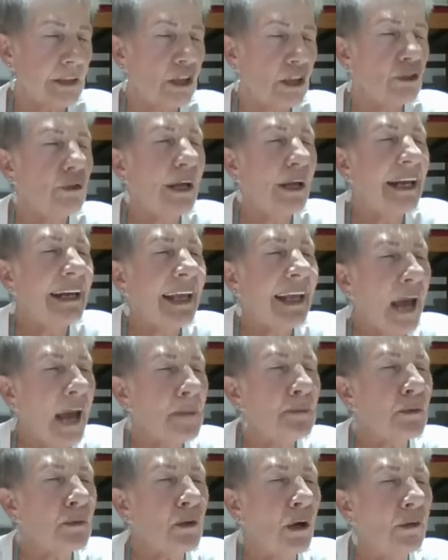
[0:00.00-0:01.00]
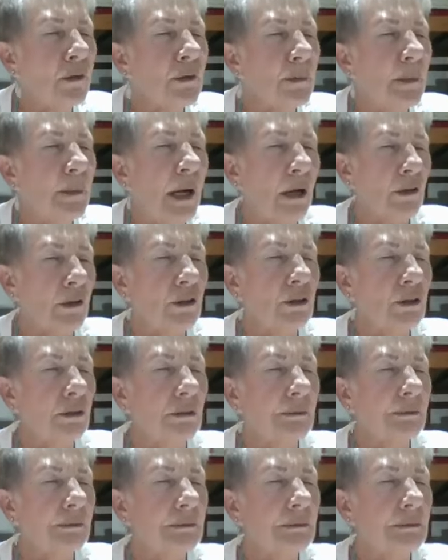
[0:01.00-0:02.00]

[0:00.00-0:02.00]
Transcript: to encamp round about you.